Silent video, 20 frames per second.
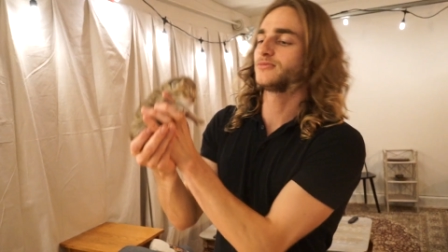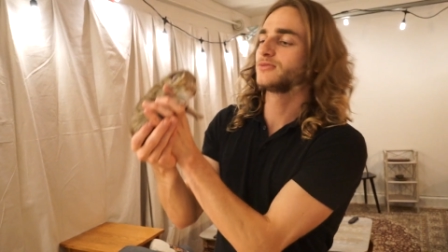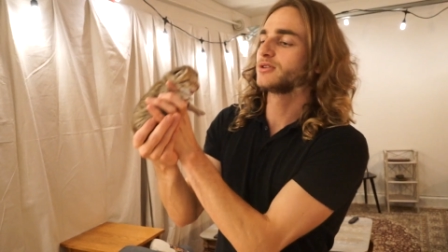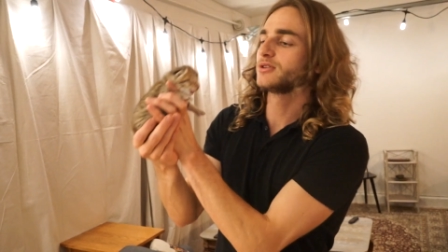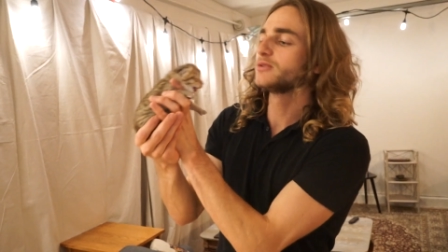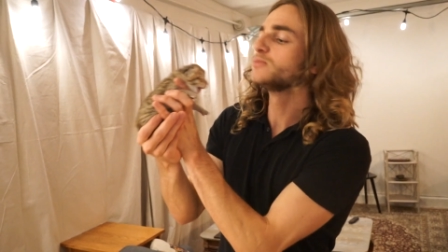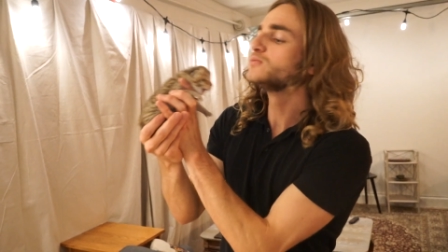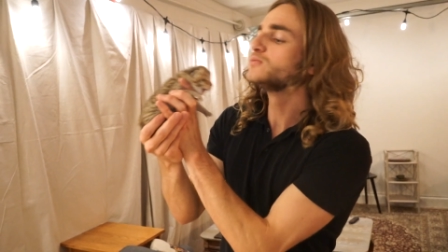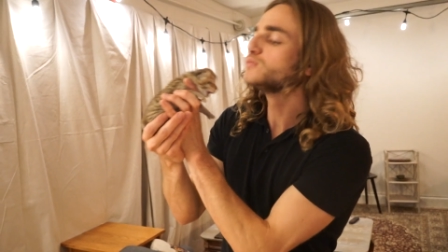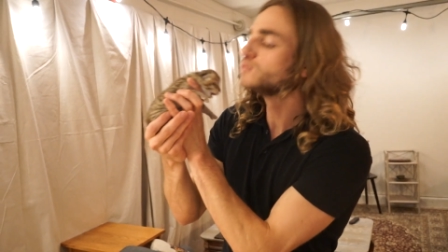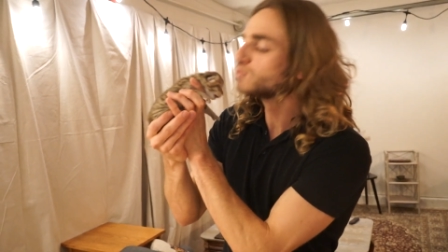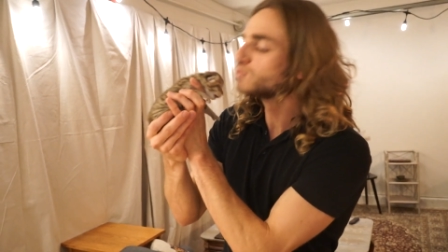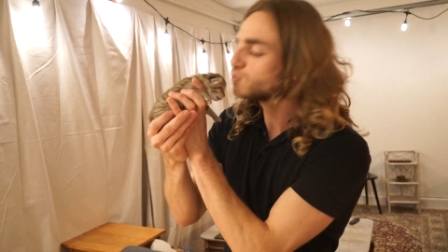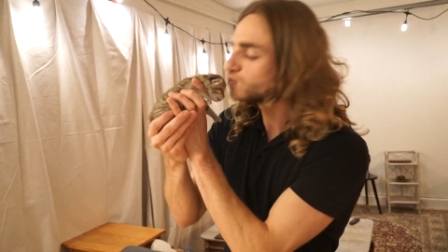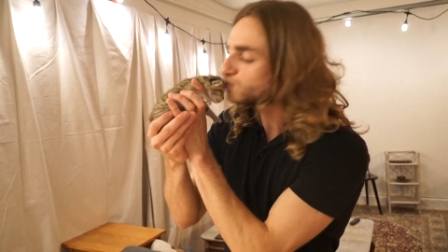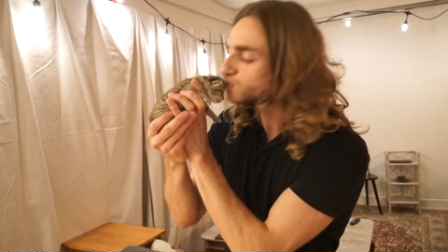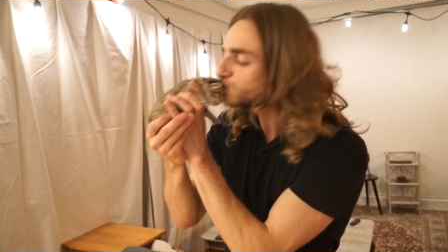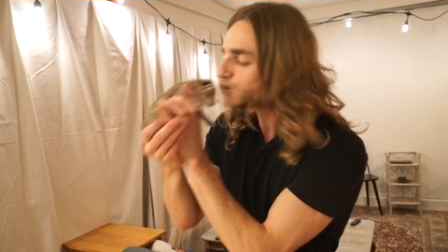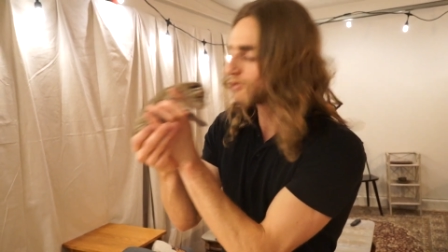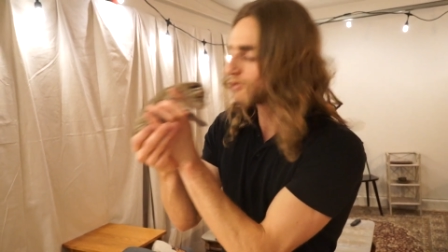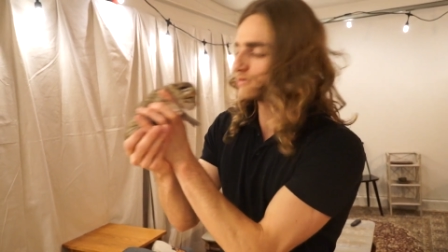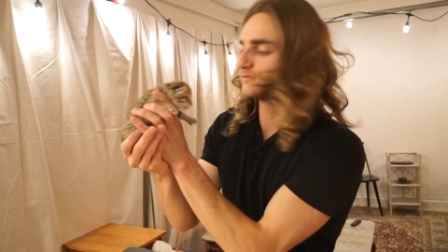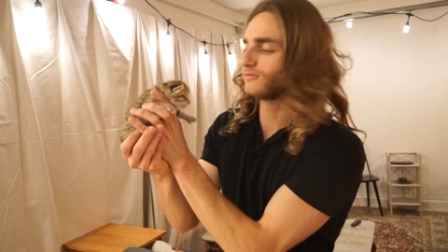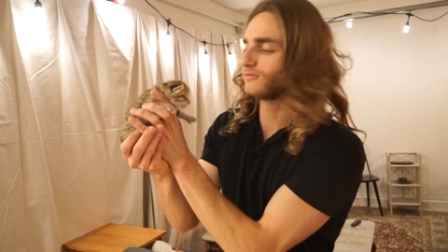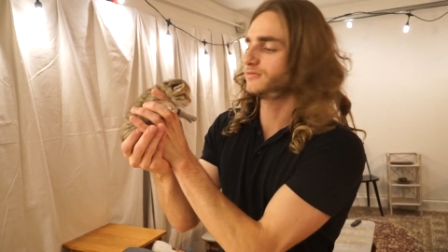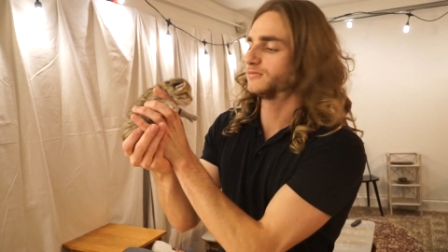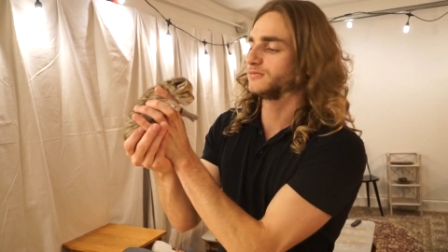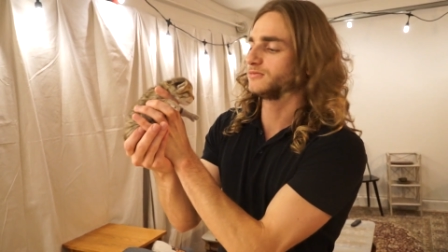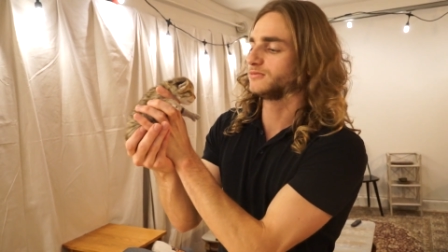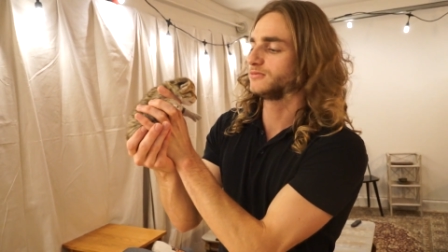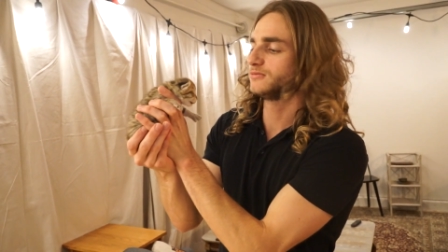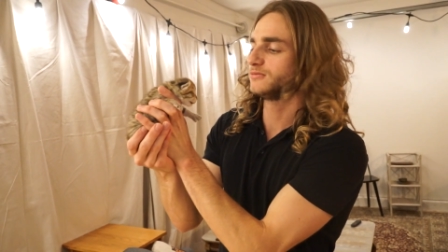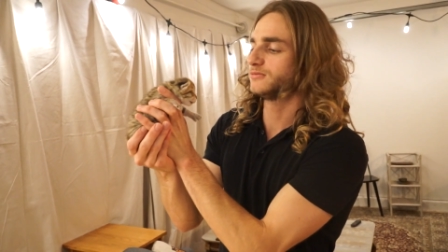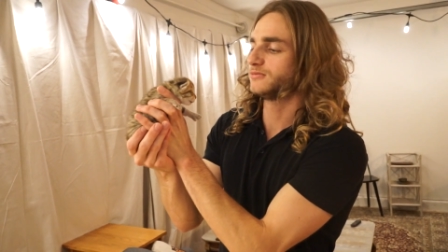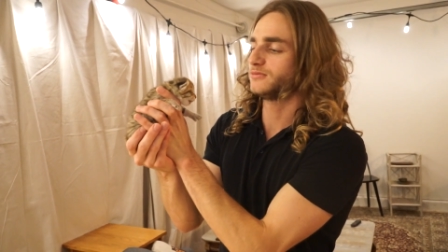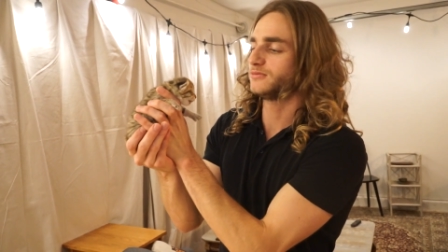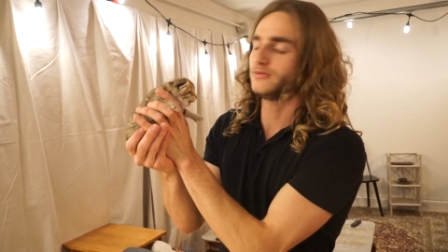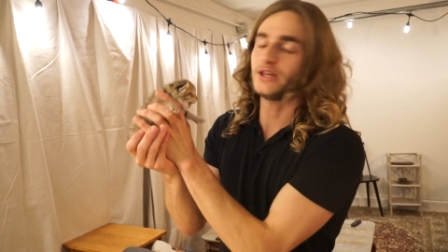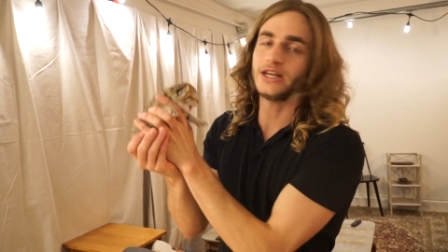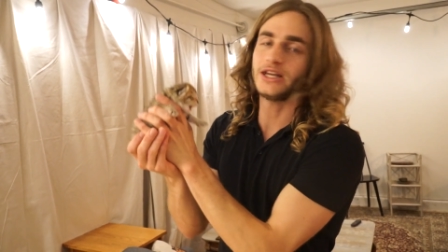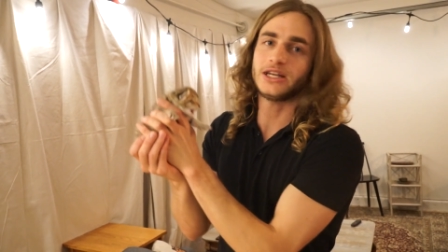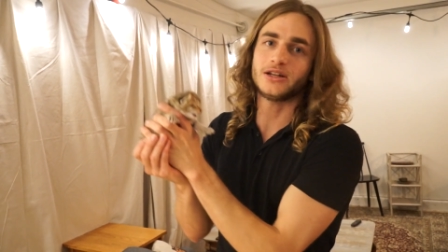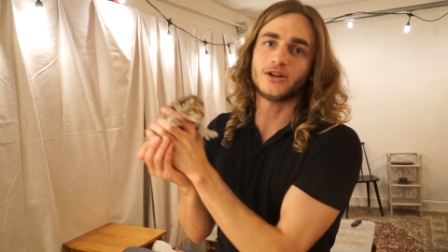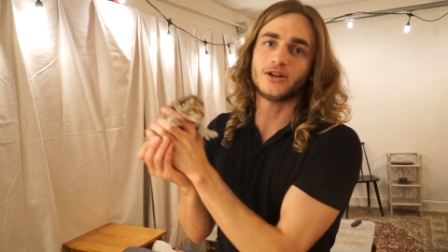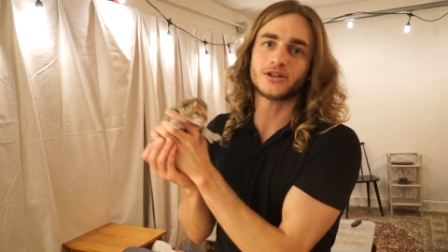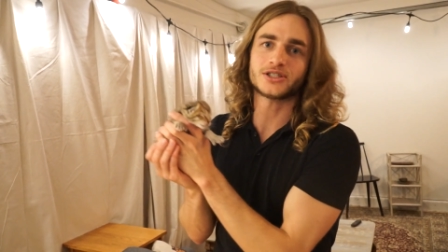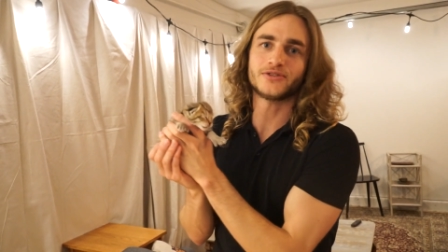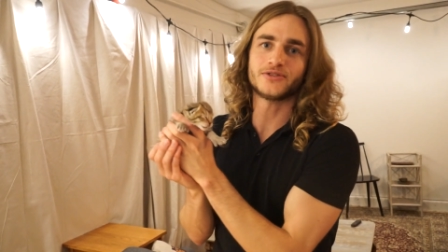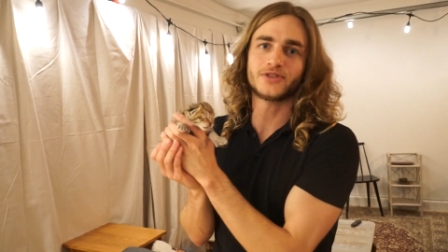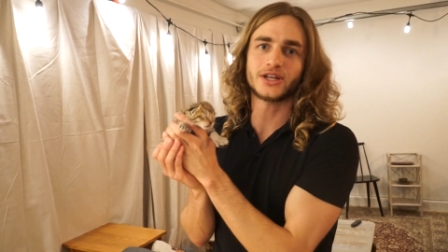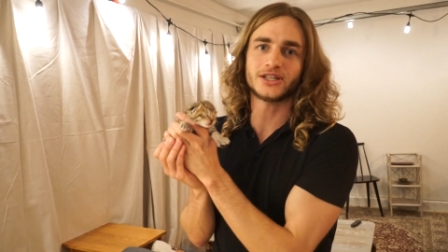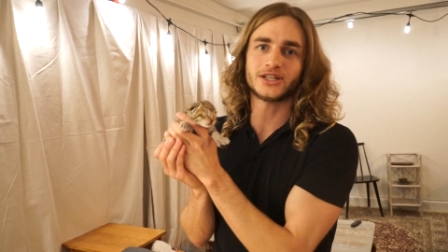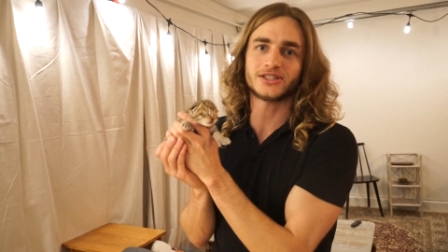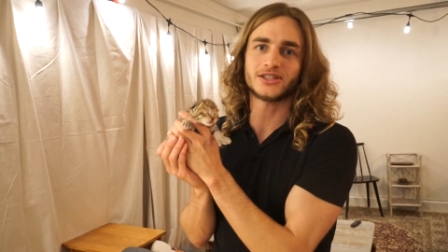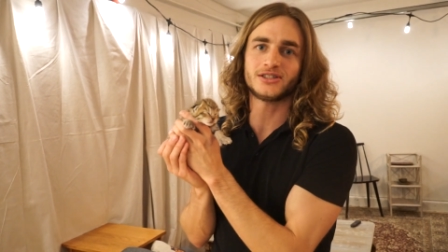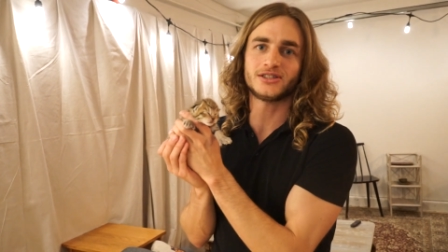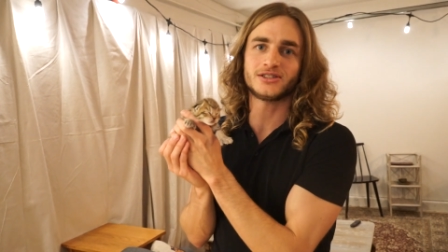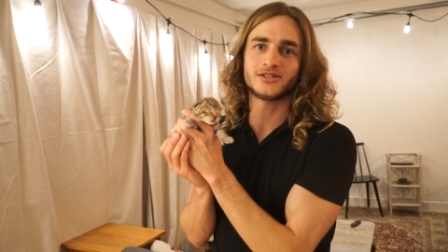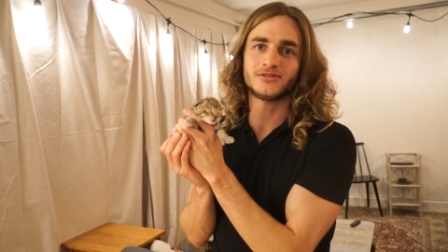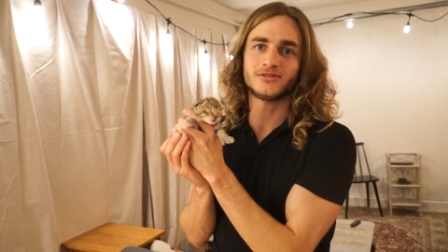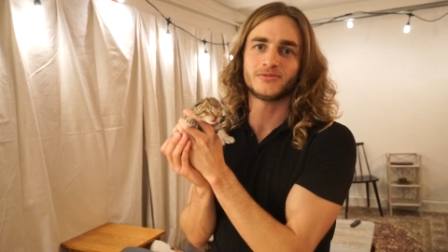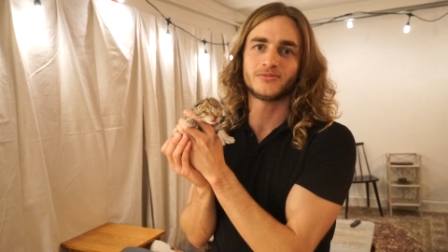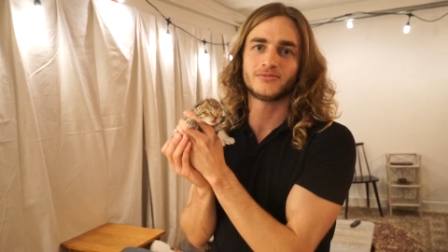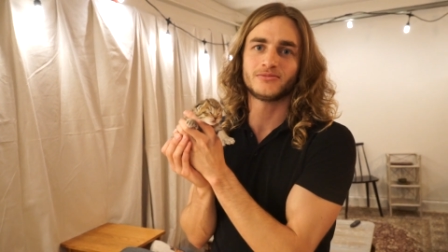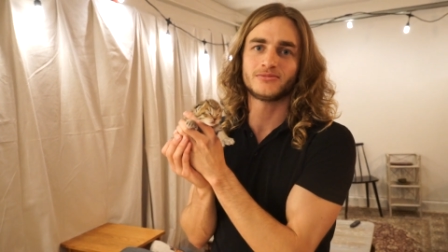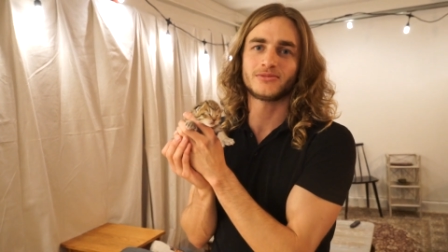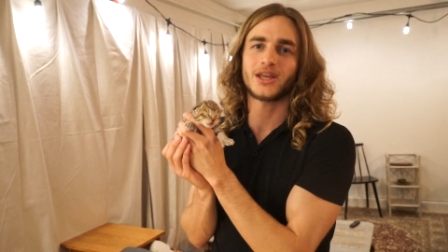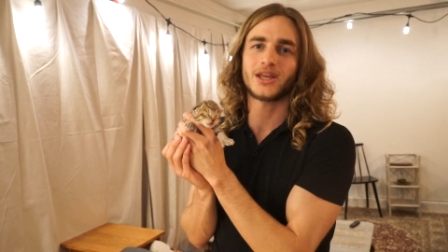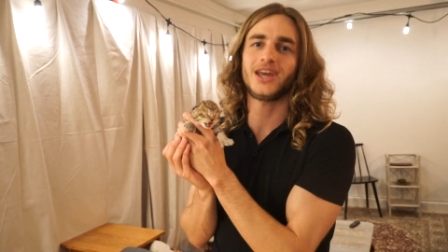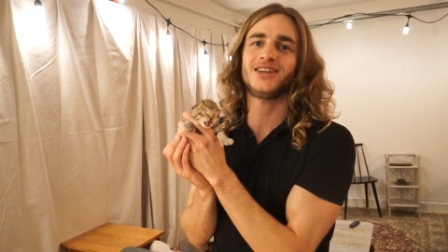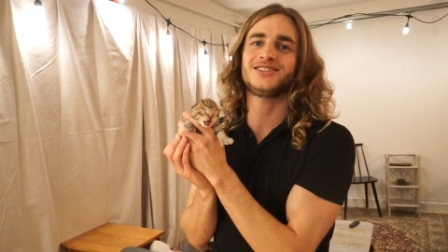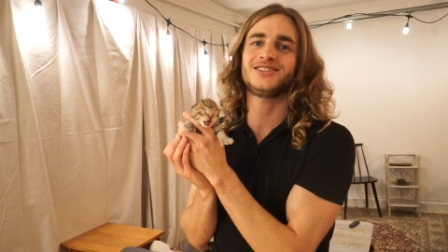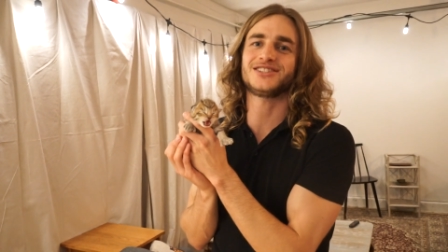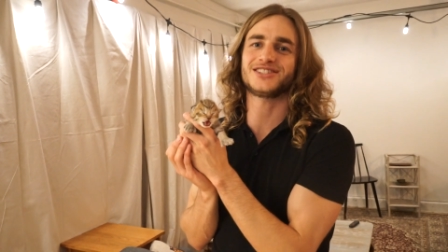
vet. They need lots of kisses. It's